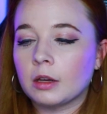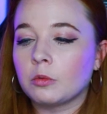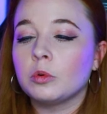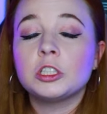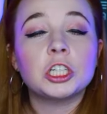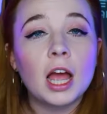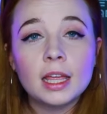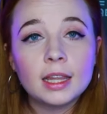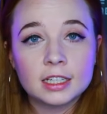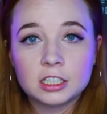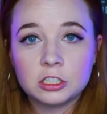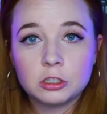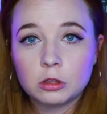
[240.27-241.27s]
which I
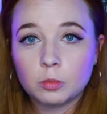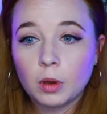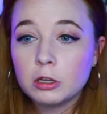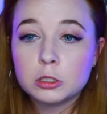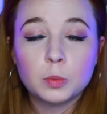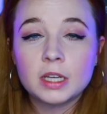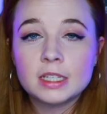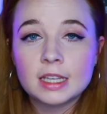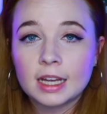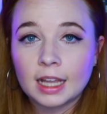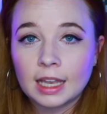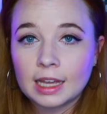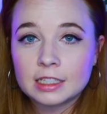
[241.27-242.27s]
like to do the most because I
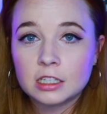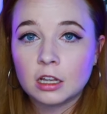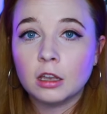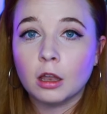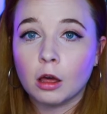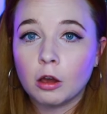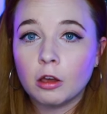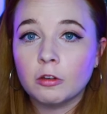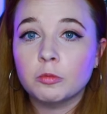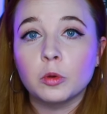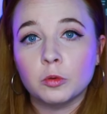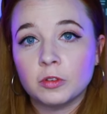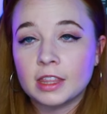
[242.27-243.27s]
collect a lot
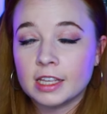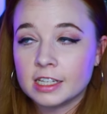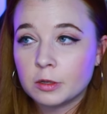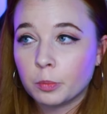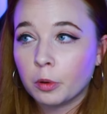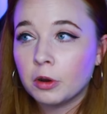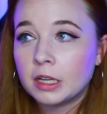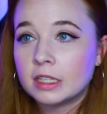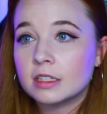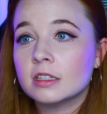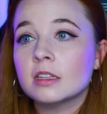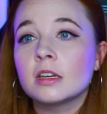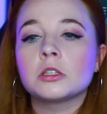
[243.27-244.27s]
of movie theater
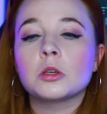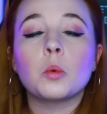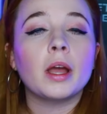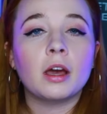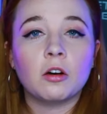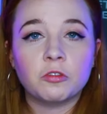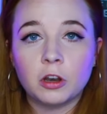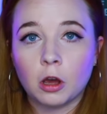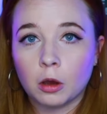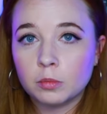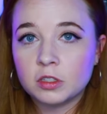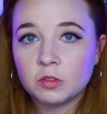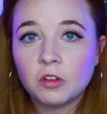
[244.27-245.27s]
points. So I often
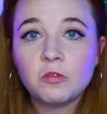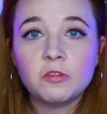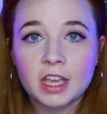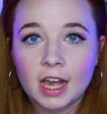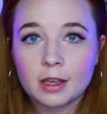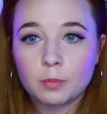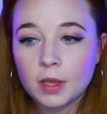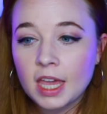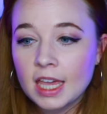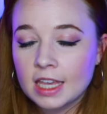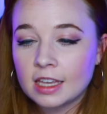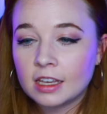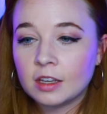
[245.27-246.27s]
opt for
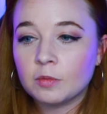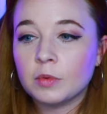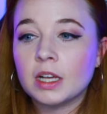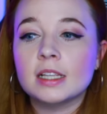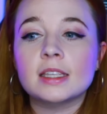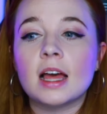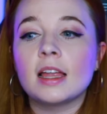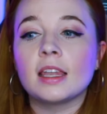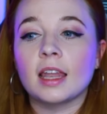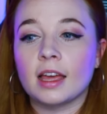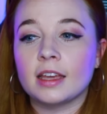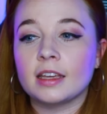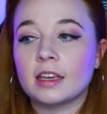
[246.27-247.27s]
VIP, because I
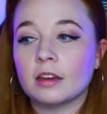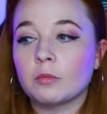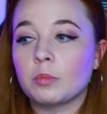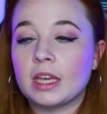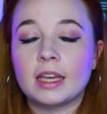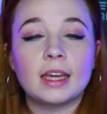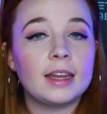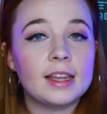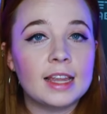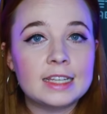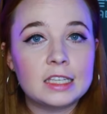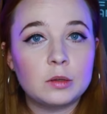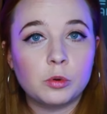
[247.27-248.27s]
like being in a
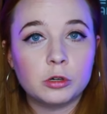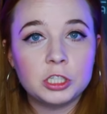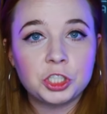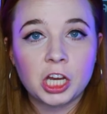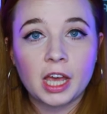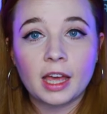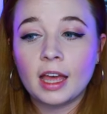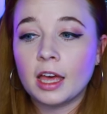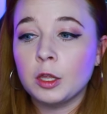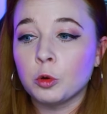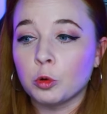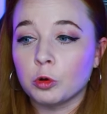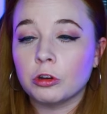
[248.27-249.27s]
lazy boy chair
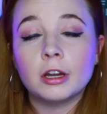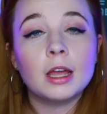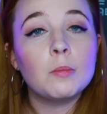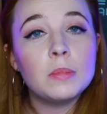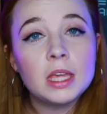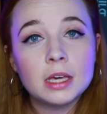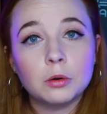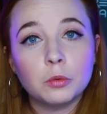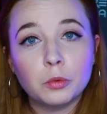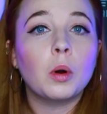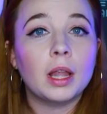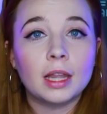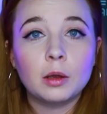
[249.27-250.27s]
and ordering a meal
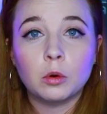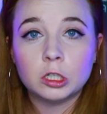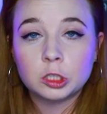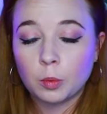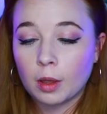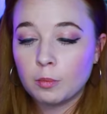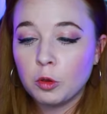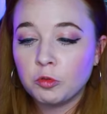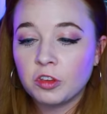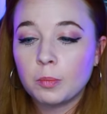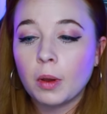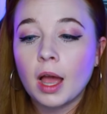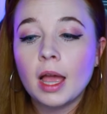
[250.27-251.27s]
while I watch my
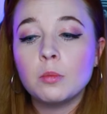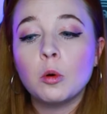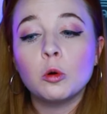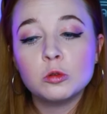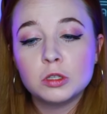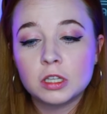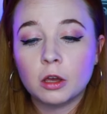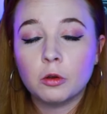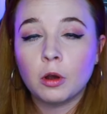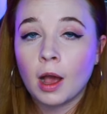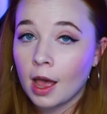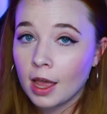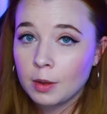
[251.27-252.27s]
movie. But I'm also
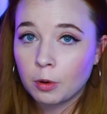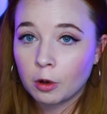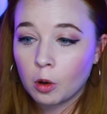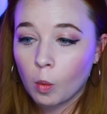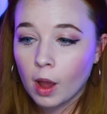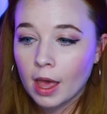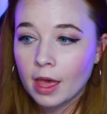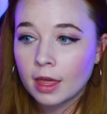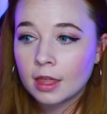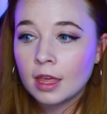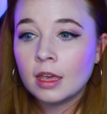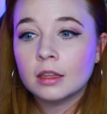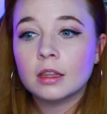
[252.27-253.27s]
hyper aware
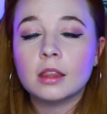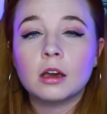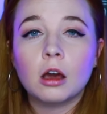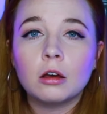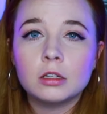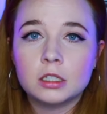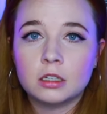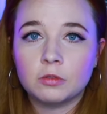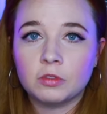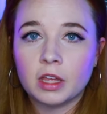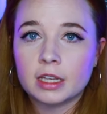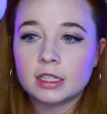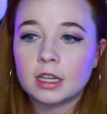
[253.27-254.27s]
that the cost of
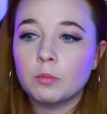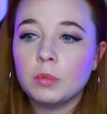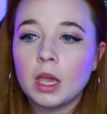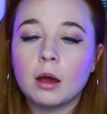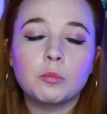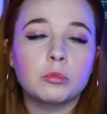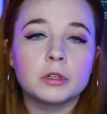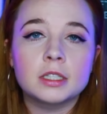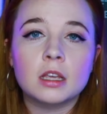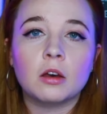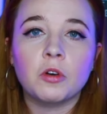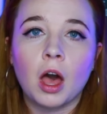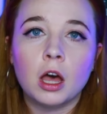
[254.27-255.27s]
this can be upwards
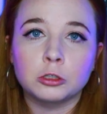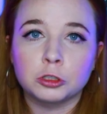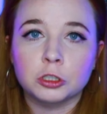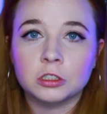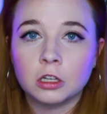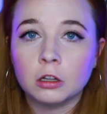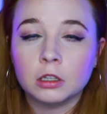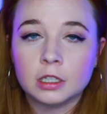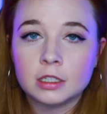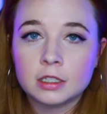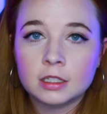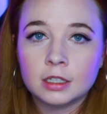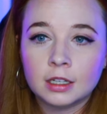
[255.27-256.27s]
of
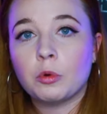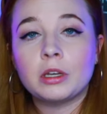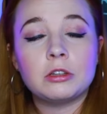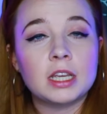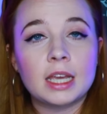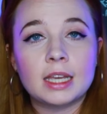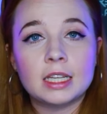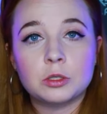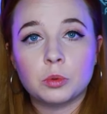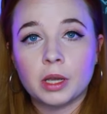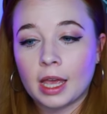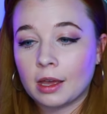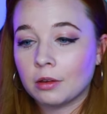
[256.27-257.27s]
$100 when you take
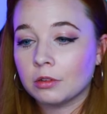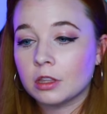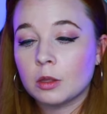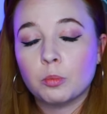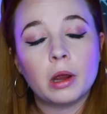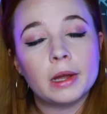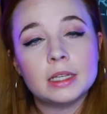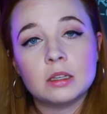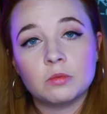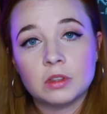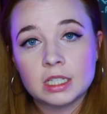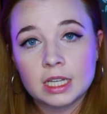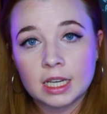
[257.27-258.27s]
into account the price
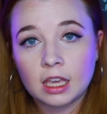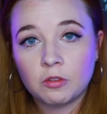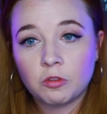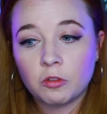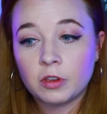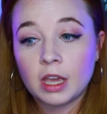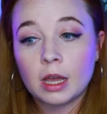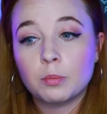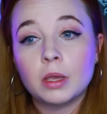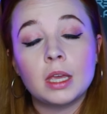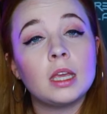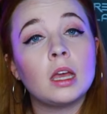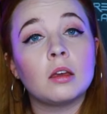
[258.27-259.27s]
of the ticket for VIP
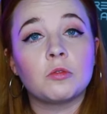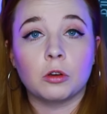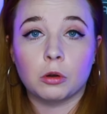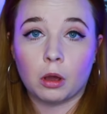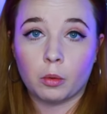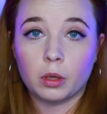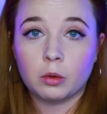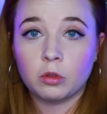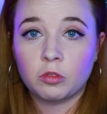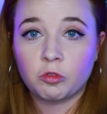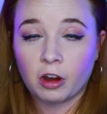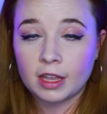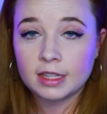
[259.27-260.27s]
if you're going
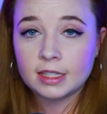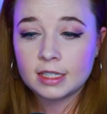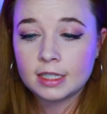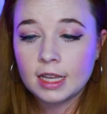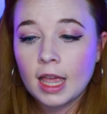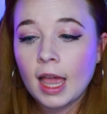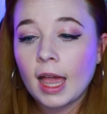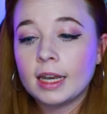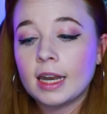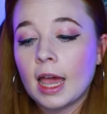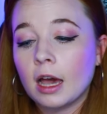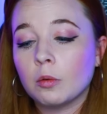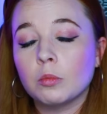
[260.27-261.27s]
with friends and
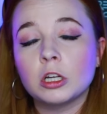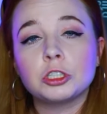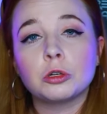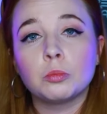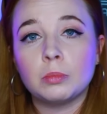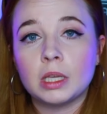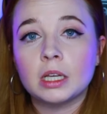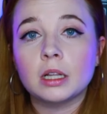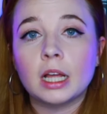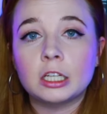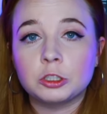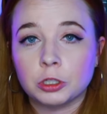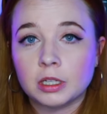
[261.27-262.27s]
how much your meal
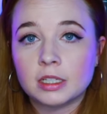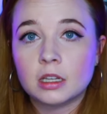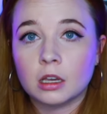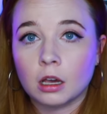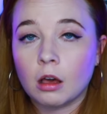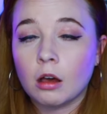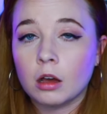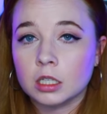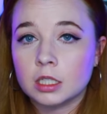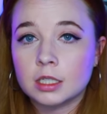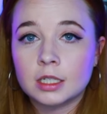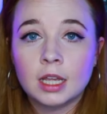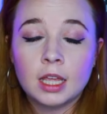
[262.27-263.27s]
and drinks can
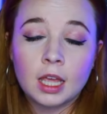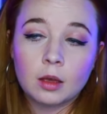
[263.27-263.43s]
cost.